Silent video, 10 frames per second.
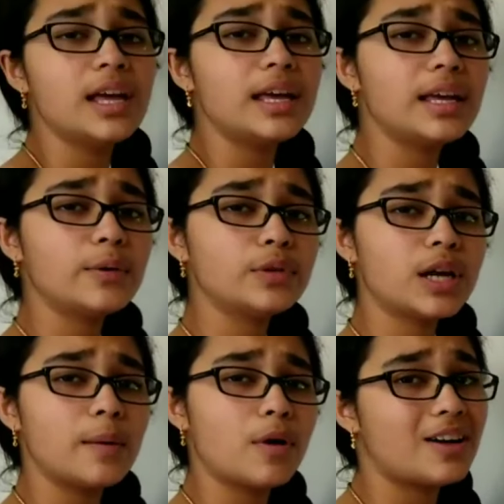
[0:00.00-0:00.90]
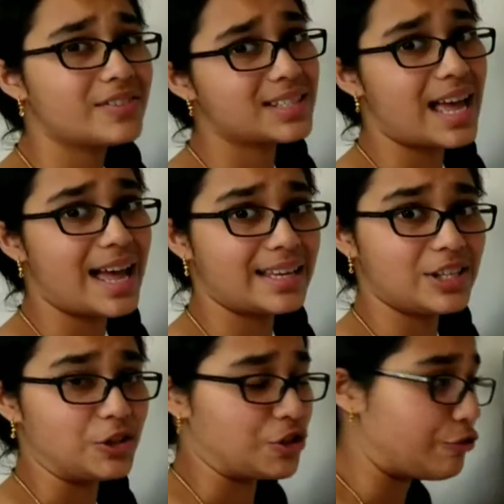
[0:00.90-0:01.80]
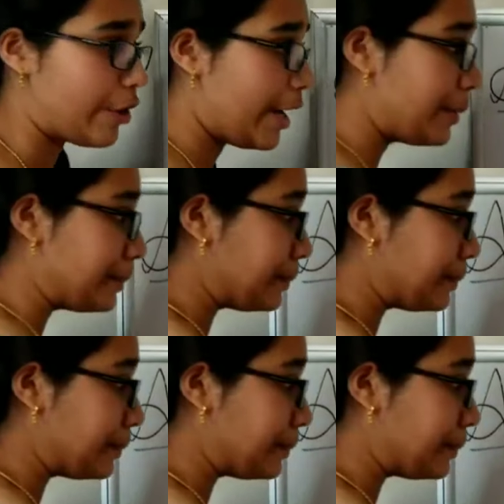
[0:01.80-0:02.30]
it would come off as addition, right?